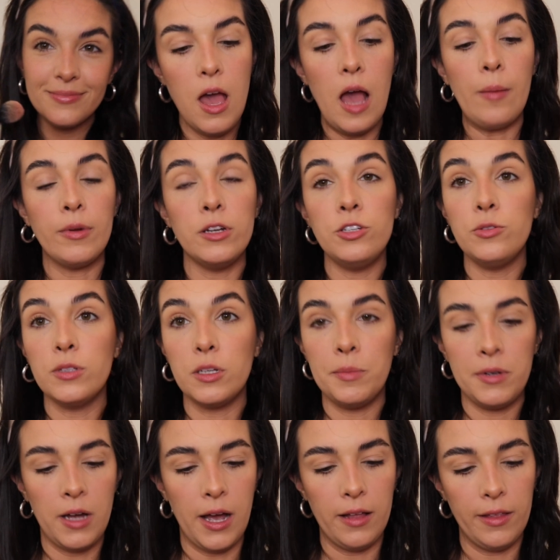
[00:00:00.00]
I'm gonna do a little
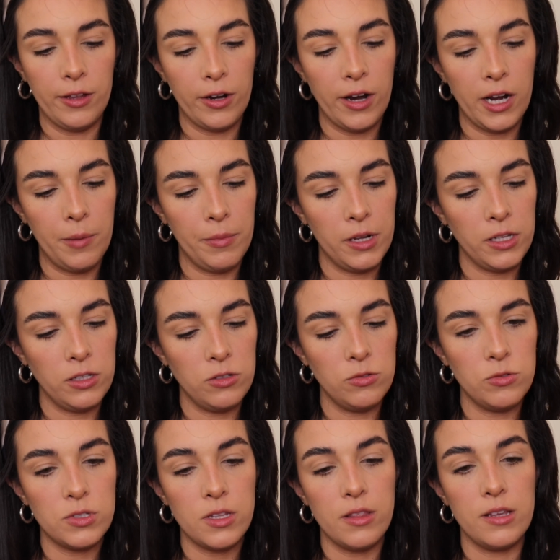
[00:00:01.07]
bit of highlighter, and I'm gonna
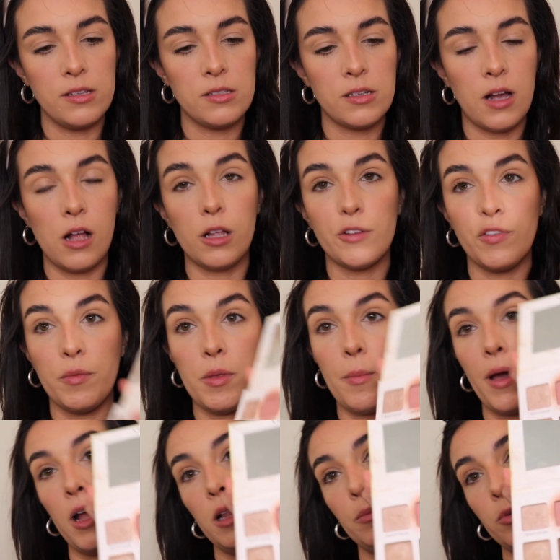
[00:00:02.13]
use this color from the
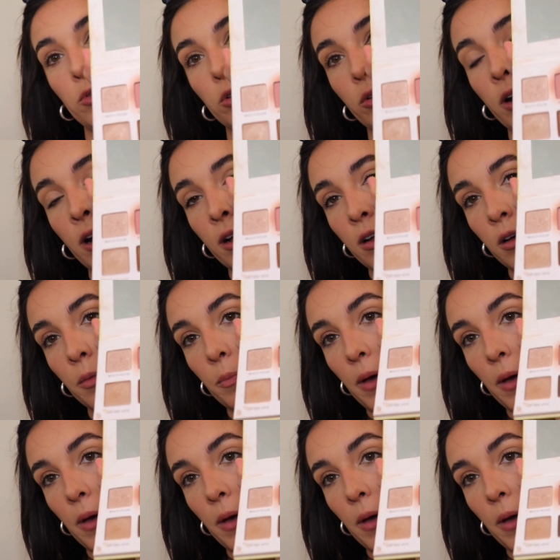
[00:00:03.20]
Malibu Loreal